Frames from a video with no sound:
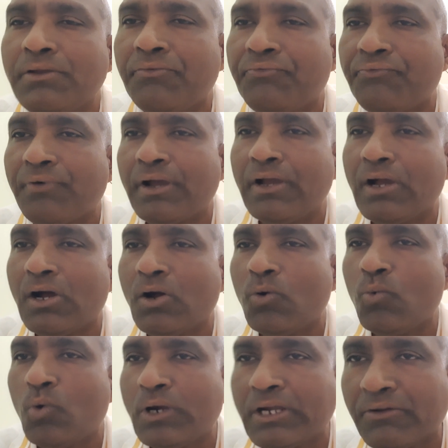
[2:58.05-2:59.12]
If I
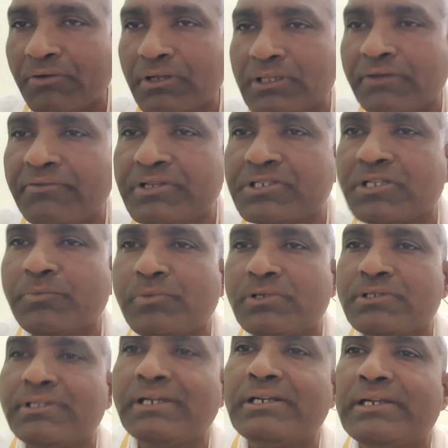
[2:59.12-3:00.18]
have whatever the
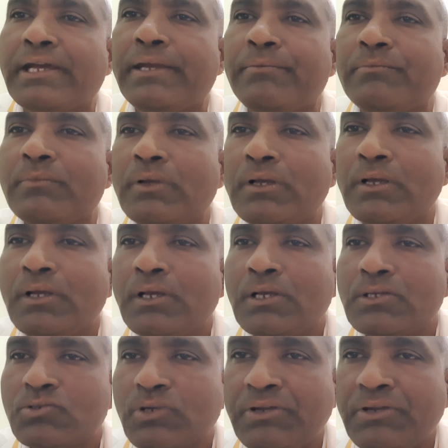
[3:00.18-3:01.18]
vegetables that time, so